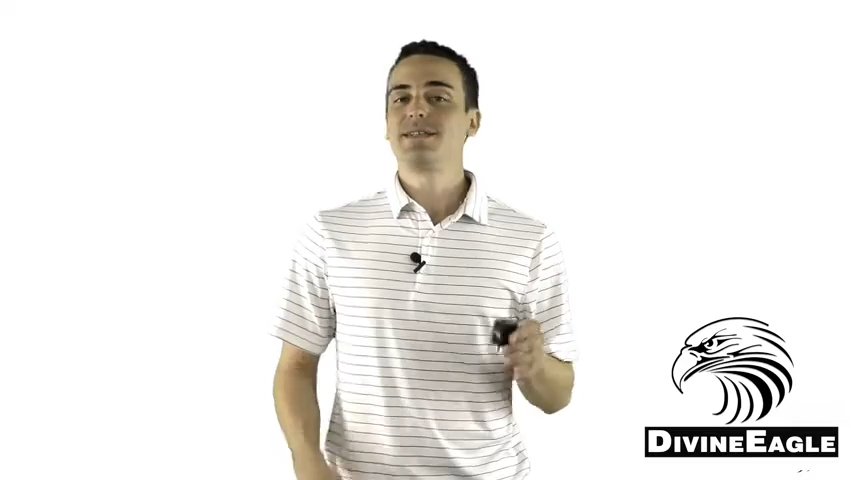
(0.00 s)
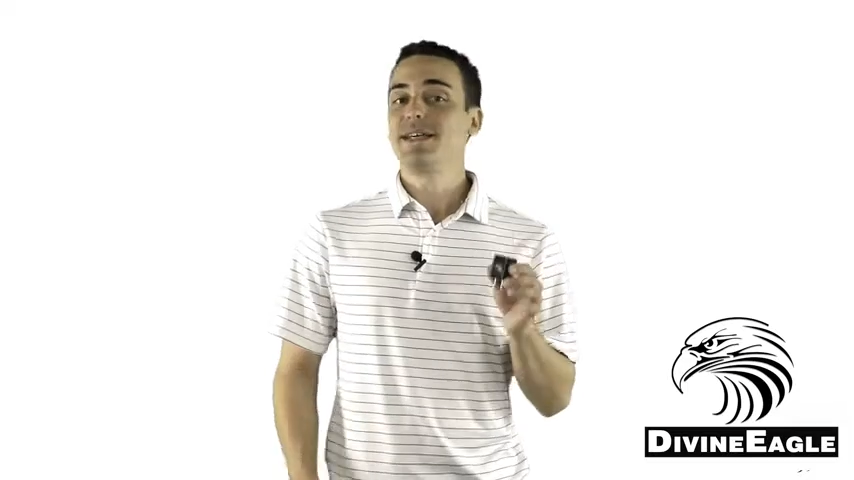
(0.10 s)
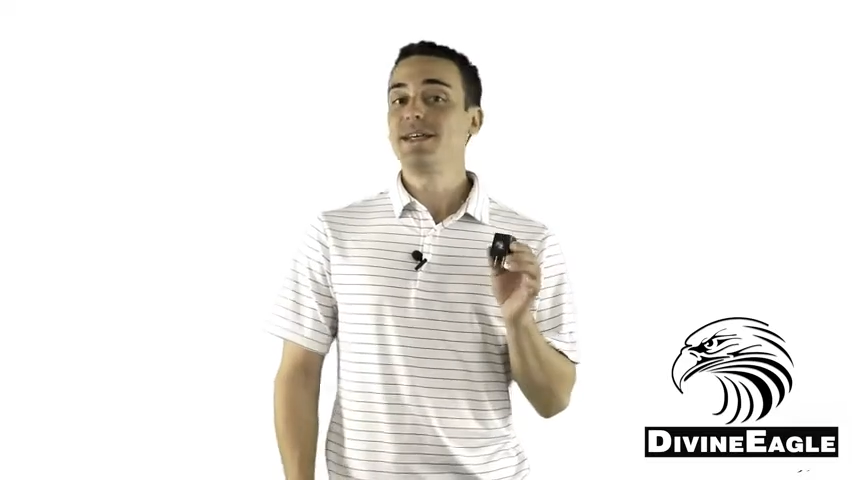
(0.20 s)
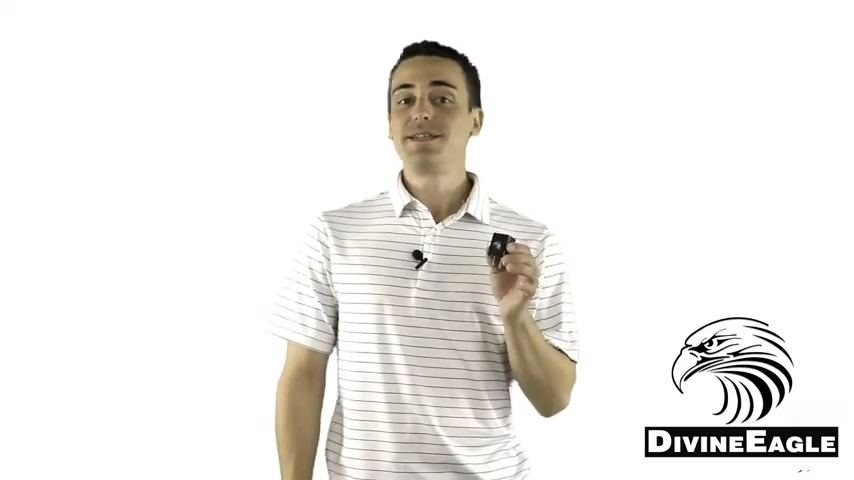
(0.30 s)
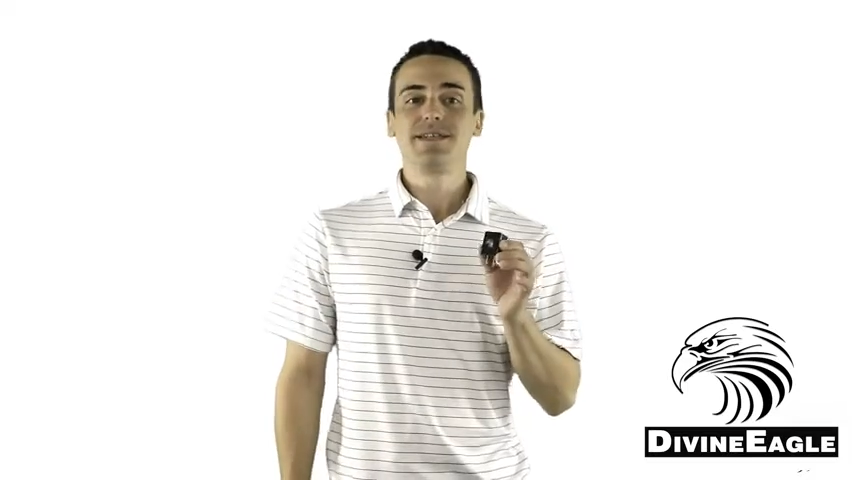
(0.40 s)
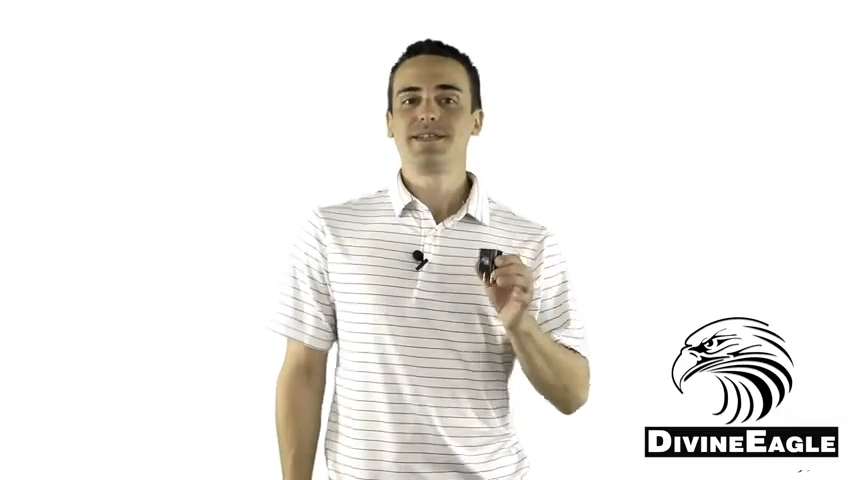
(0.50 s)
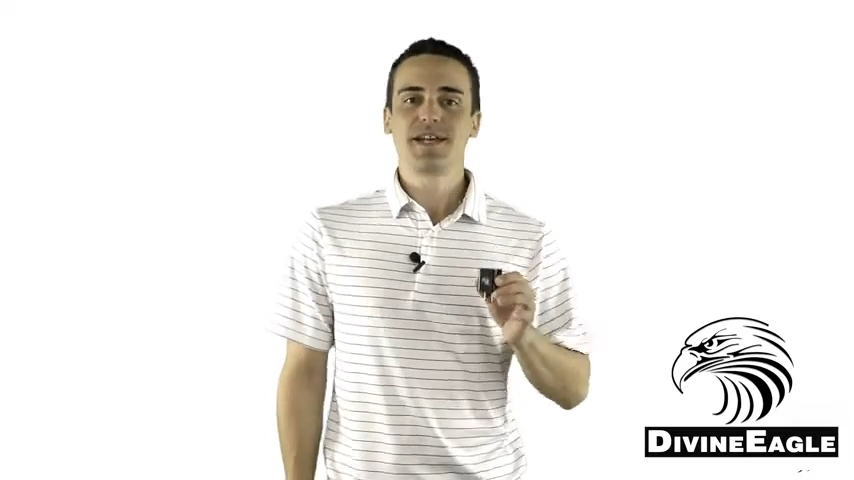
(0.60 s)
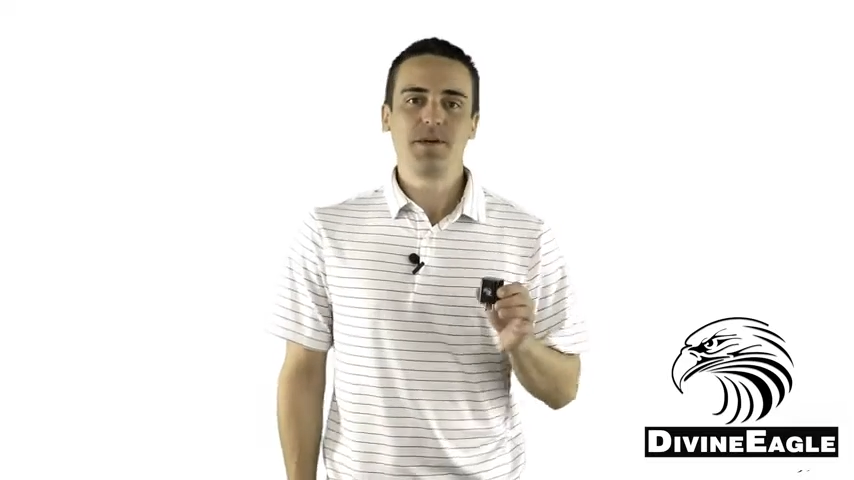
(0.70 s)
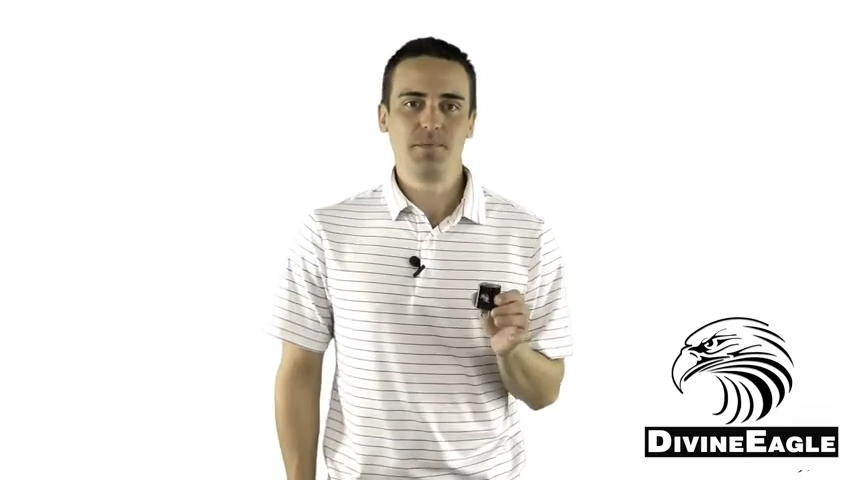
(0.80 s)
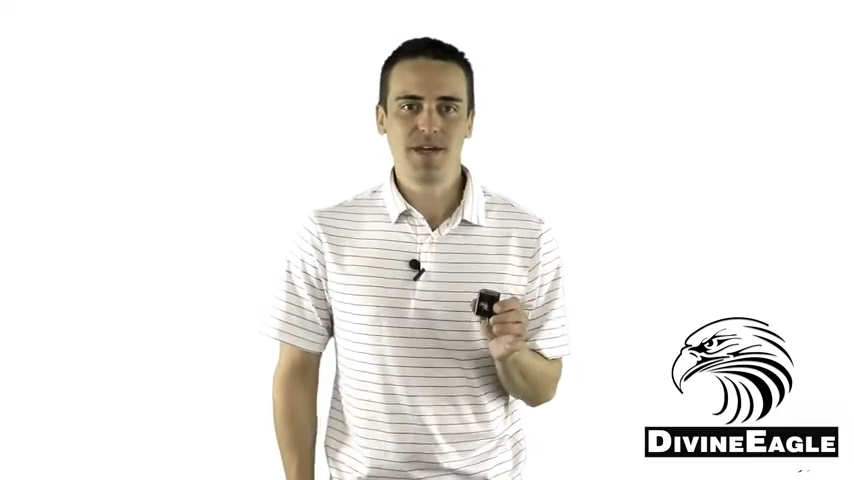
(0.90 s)
as easy as
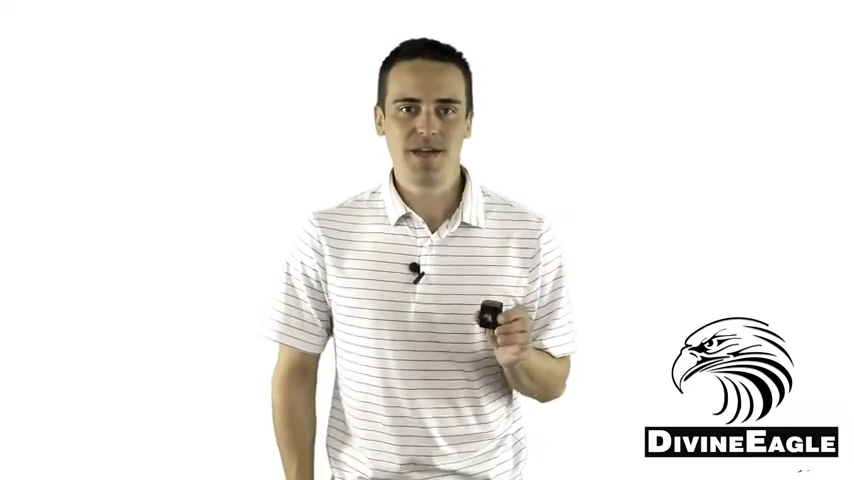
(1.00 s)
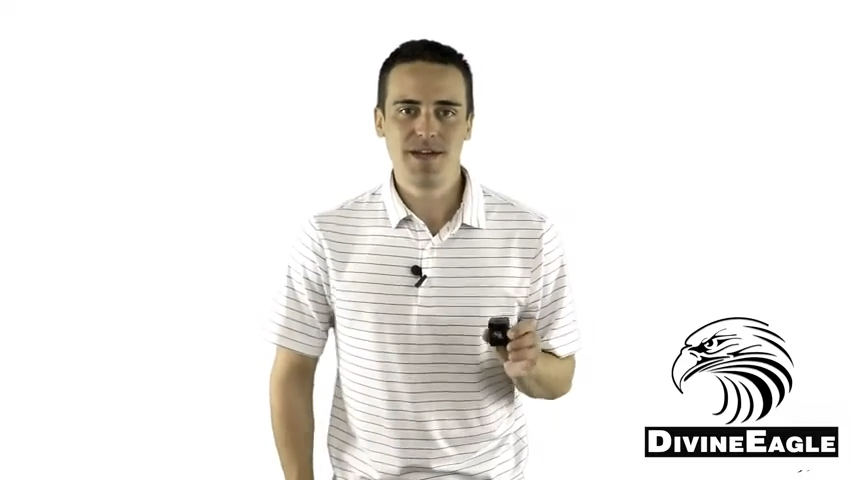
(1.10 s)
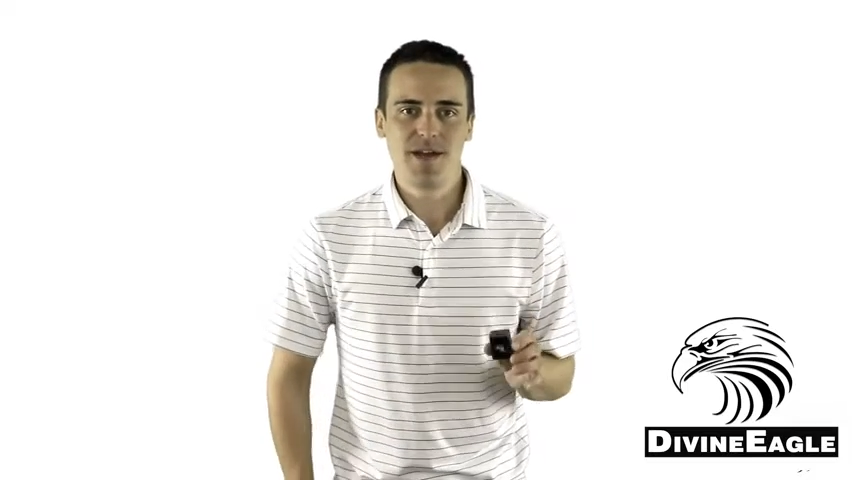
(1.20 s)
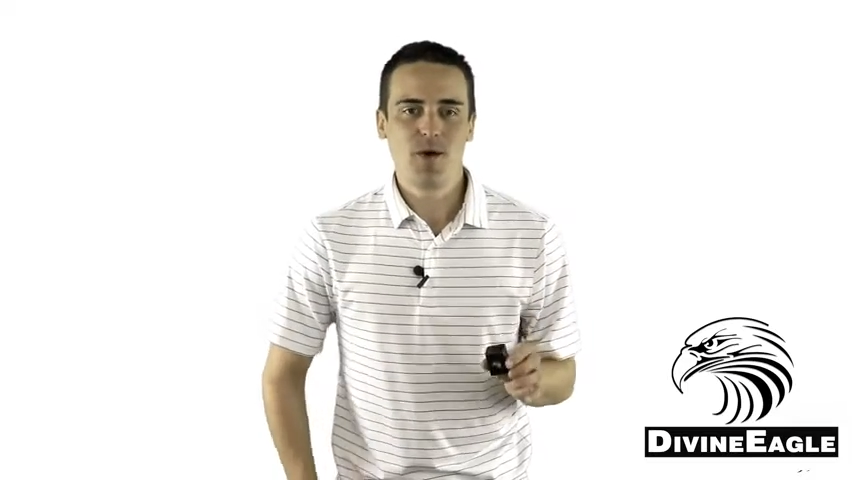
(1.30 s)
it can be.